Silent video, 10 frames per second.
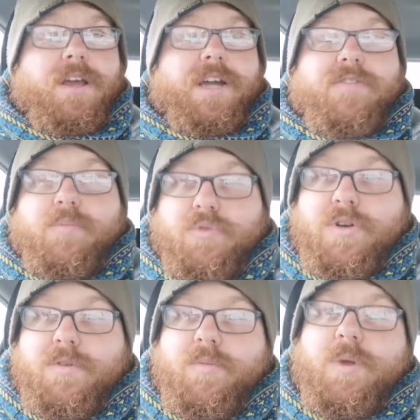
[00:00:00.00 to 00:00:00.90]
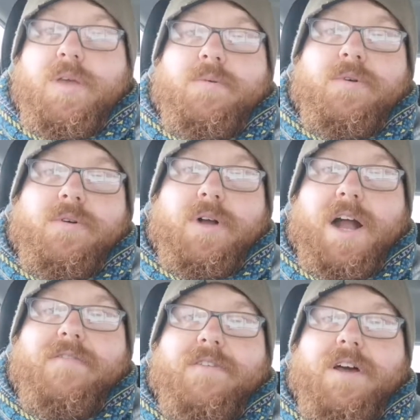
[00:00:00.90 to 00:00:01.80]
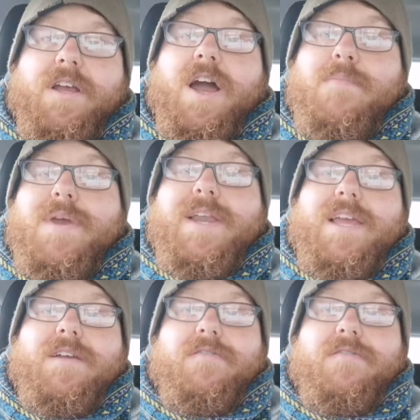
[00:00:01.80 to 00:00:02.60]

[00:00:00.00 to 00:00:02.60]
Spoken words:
have a brew with people, have like a mini